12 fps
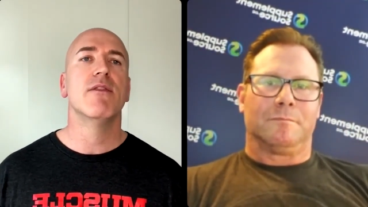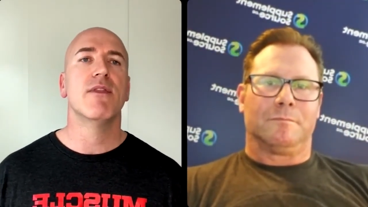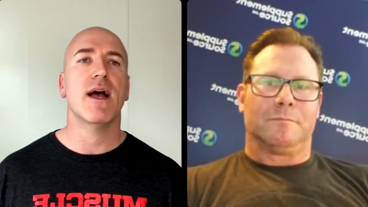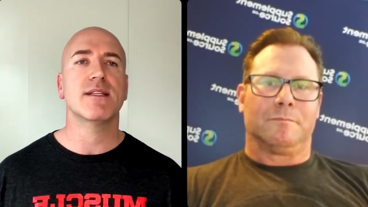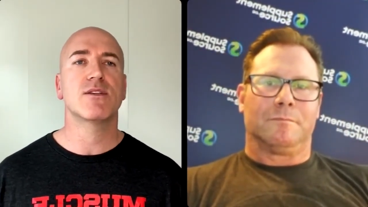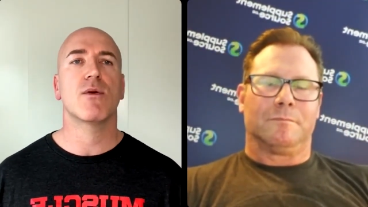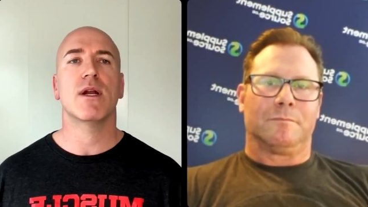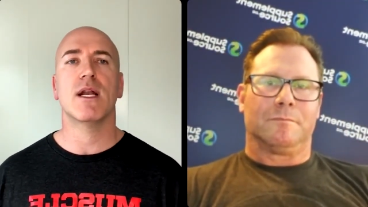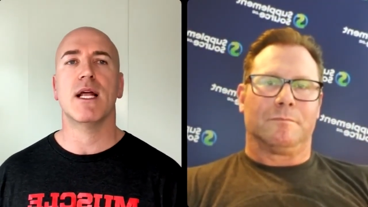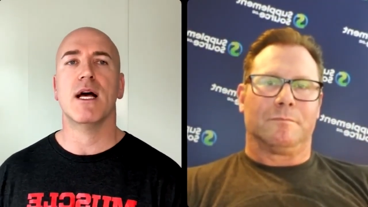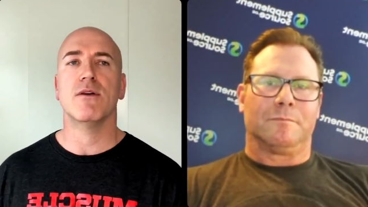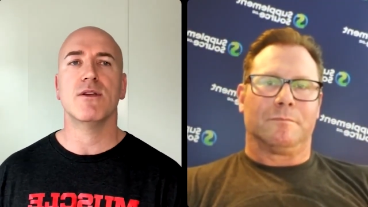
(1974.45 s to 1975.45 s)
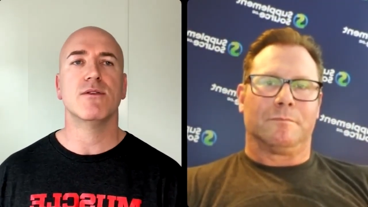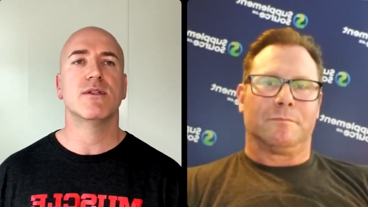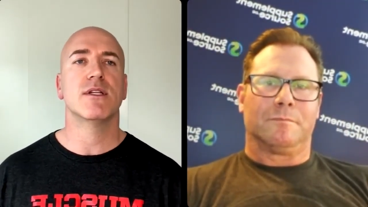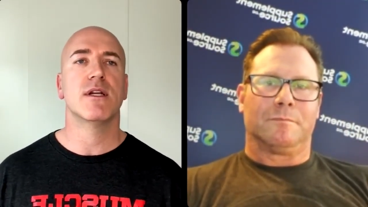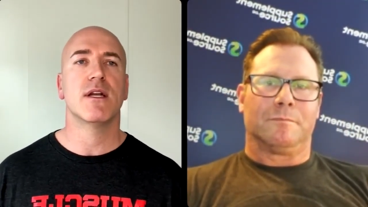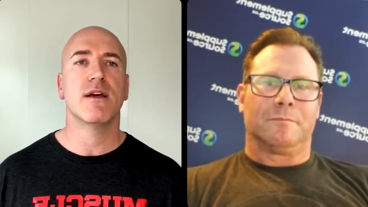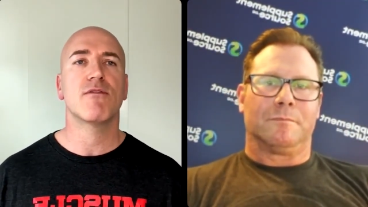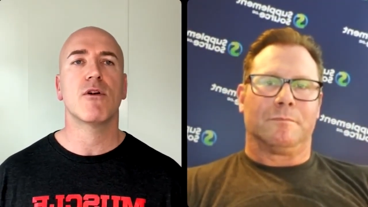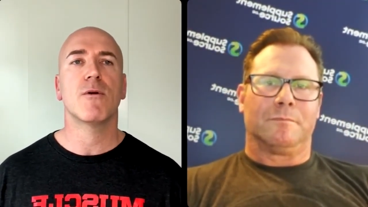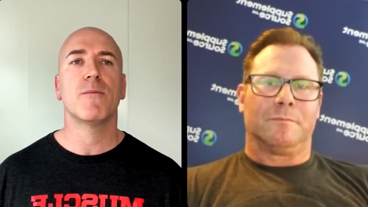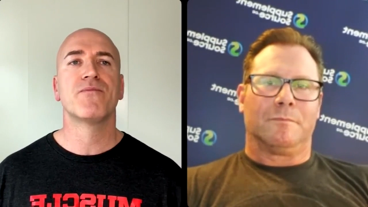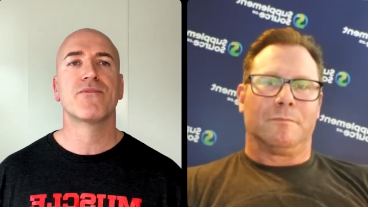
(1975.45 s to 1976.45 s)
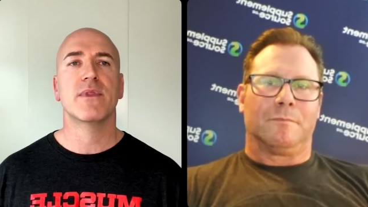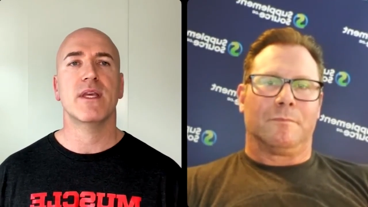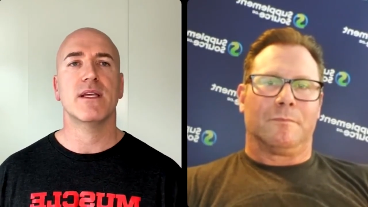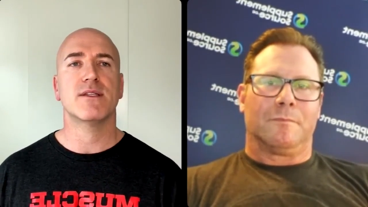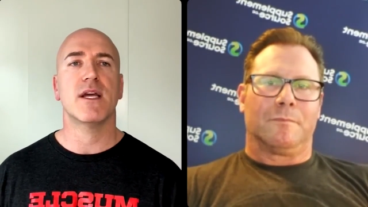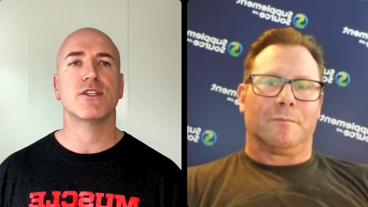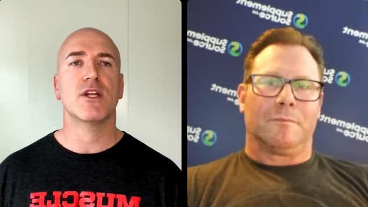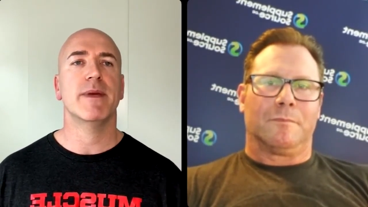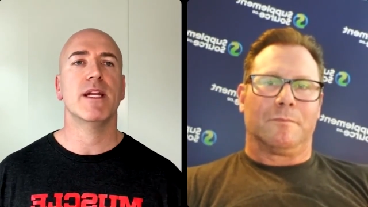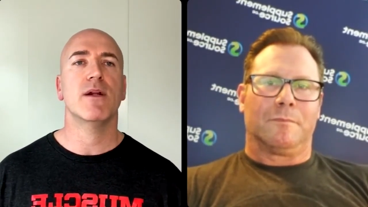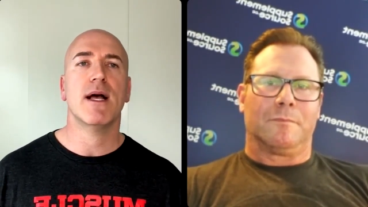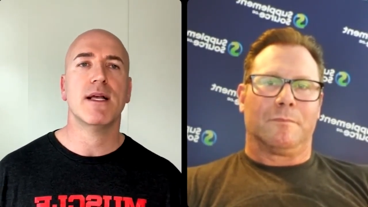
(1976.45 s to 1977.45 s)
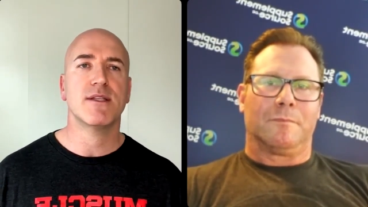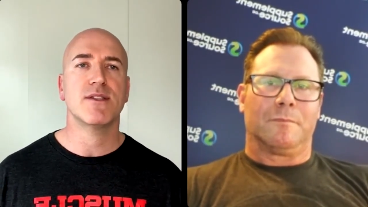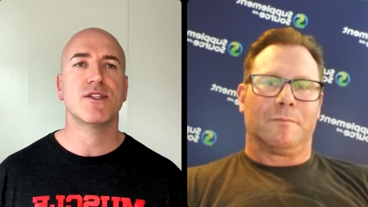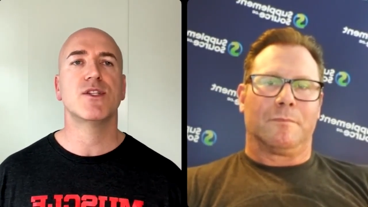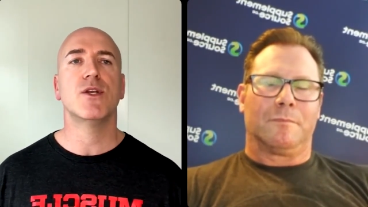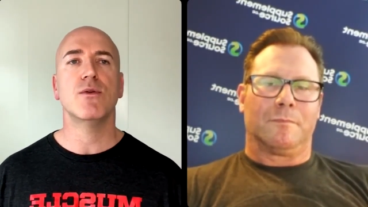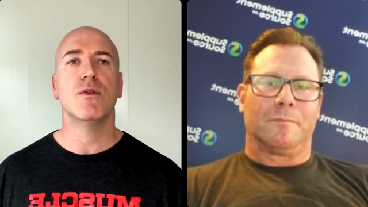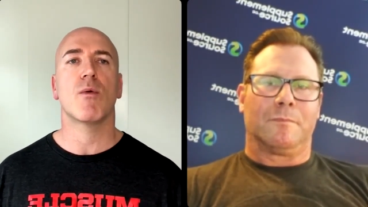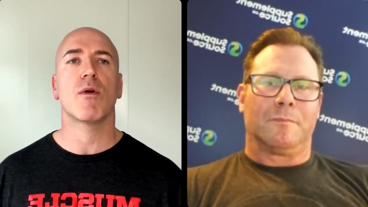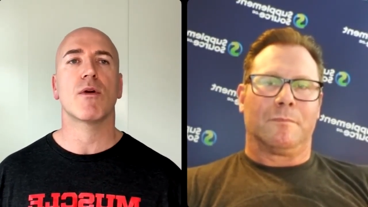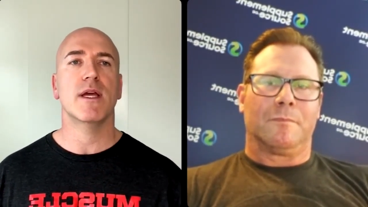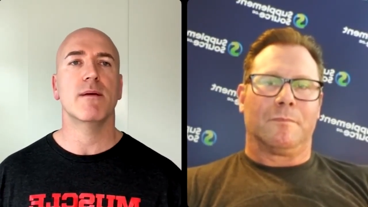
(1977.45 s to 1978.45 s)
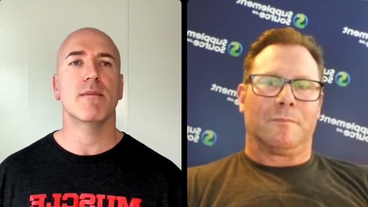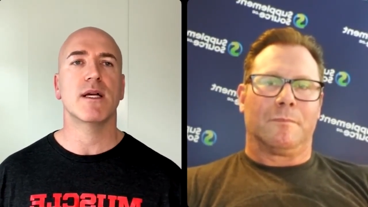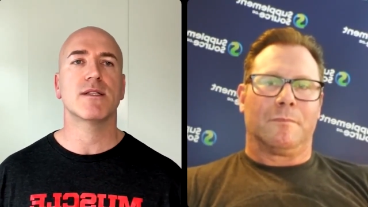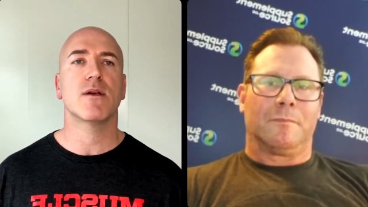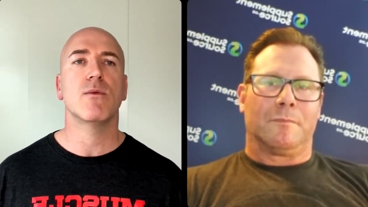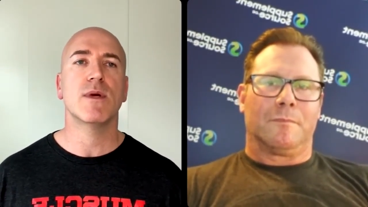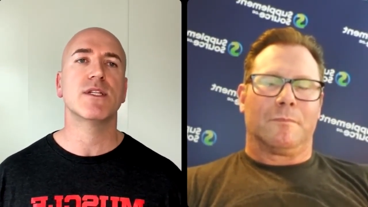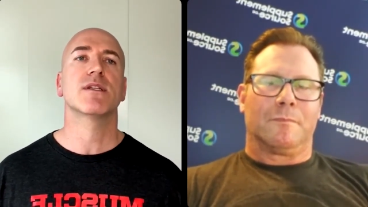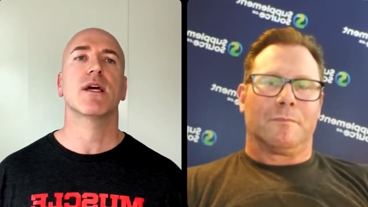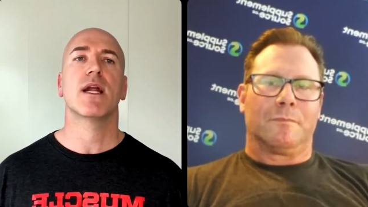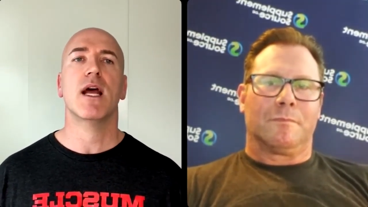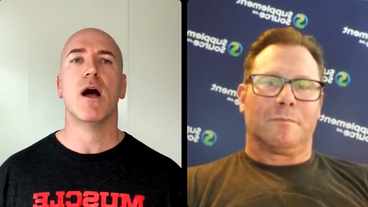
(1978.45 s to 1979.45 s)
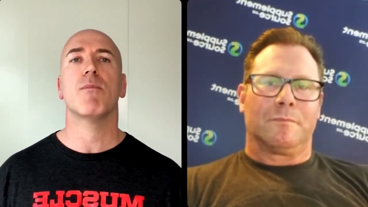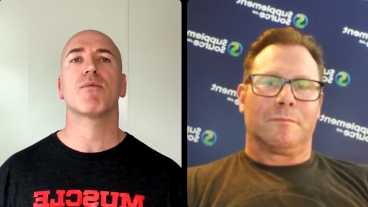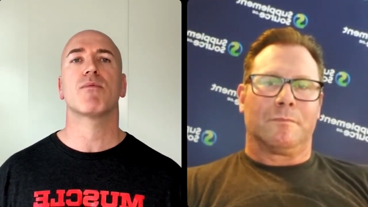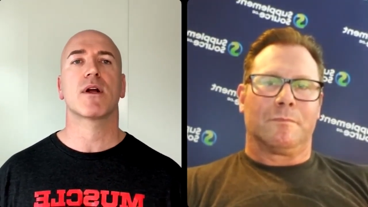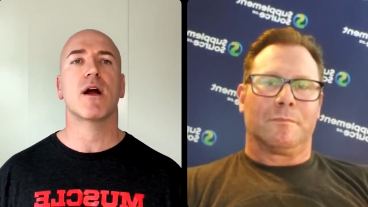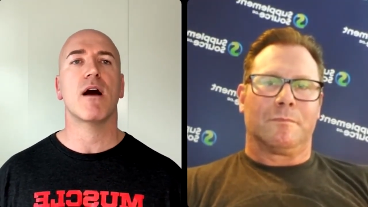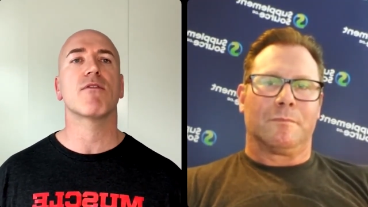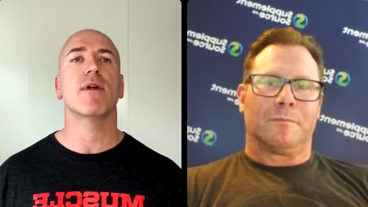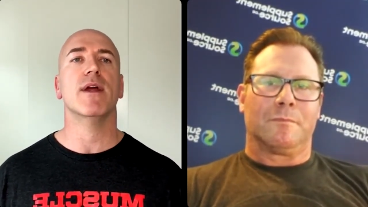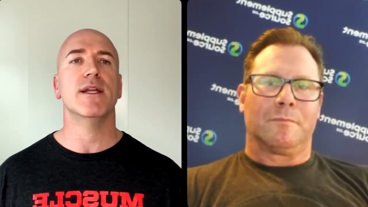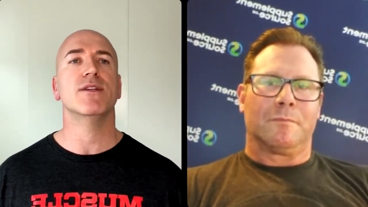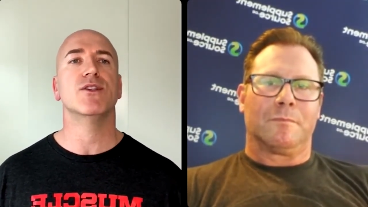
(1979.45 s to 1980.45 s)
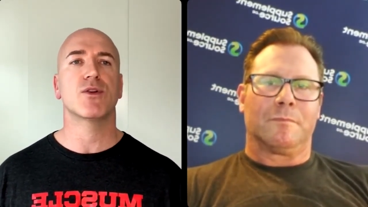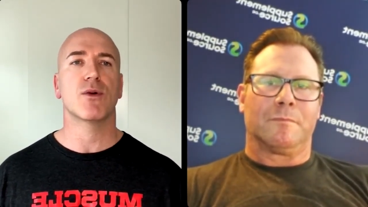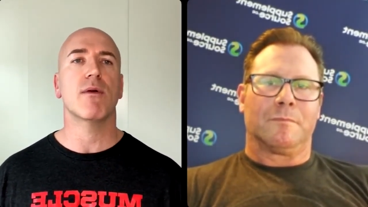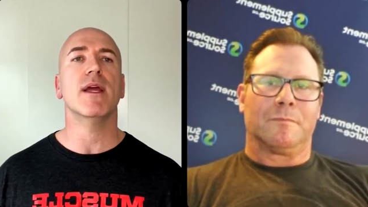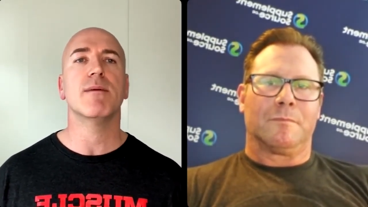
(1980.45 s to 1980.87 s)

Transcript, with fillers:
Speaker 1: That's going to allow you to deliver the essential amino acids to the working muscle, which is going to help recover it during